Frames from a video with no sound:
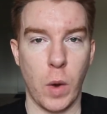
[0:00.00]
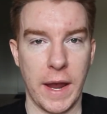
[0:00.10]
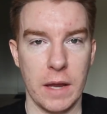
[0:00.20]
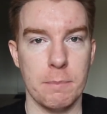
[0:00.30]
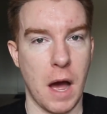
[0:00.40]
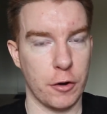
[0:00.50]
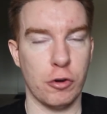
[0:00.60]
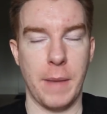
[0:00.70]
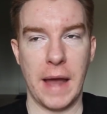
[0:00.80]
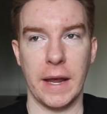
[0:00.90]
and white,
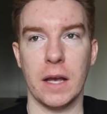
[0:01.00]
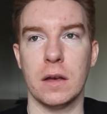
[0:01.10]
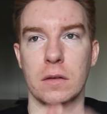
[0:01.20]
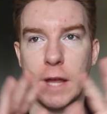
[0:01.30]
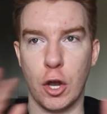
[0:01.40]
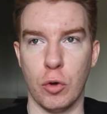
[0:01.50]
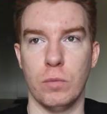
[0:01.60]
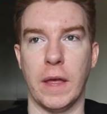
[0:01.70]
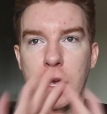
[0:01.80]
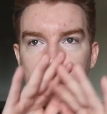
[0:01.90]
monochromatic, like
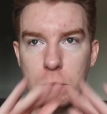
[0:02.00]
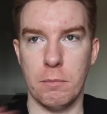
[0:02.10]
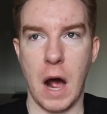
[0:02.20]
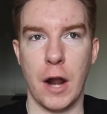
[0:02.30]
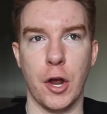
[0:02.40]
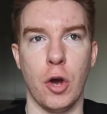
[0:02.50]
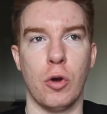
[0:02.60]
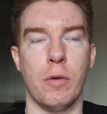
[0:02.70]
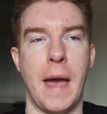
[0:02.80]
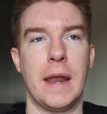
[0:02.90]
like
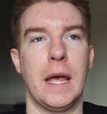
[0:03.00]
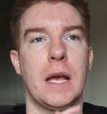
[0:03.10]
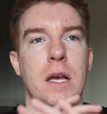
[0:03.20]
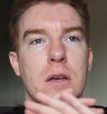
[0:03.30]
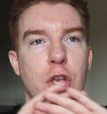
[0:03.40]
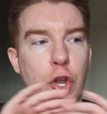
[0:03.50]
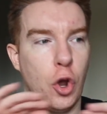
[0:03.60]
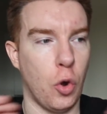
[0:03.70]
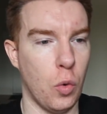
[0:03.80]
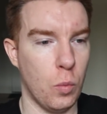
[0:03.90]
monochromatic, you
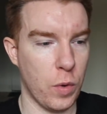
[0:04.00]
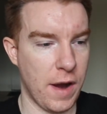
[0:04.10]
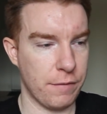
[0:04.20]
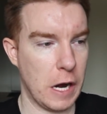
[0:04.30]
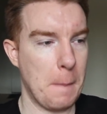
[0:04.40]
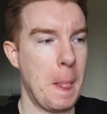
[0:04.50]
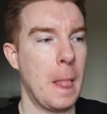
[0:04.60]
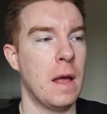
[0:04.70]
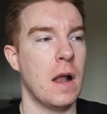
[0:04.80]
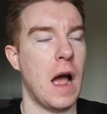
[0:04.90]
know, whatever.
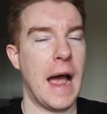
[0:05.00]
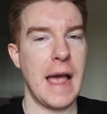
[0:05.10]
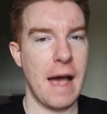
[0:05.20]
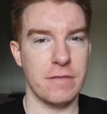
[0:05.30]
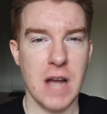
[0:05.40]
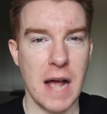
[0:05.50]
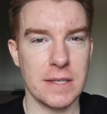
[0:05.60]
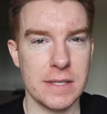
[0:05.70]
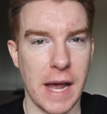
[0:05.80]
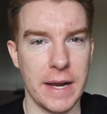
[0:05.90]
I have not
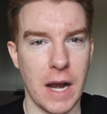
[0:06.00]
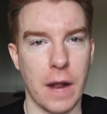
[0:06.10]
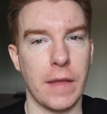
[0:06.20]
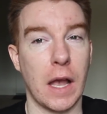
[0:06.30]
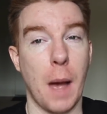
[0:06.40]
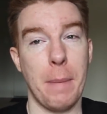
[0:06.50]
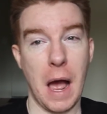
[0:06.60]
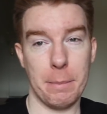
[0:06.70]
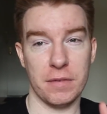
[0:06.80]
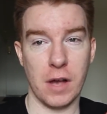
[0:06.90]
decided on like a
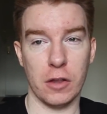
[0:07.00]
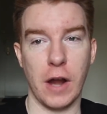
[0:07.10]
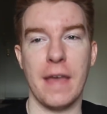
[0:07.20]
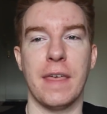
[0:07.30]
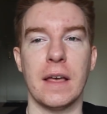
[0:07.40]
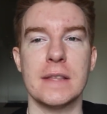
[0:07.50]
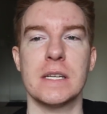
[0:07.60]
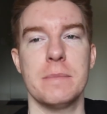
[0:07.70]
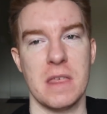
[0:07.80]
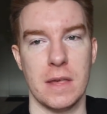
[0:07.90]
pop of color. I think it's
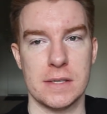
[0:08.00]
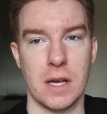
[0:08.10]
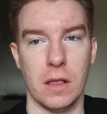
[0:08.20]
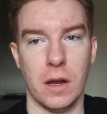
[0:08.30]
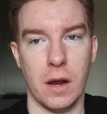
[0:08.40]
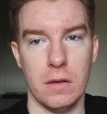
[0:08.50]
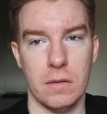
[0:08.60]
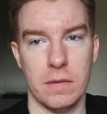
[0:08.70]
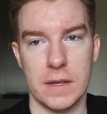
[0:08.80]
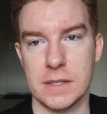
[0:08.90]
gonna be this color,
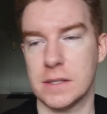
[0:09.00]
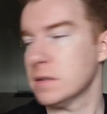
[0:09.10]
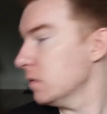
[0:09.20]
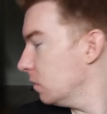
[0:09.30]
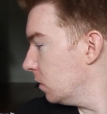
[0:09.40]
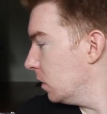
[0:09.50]
this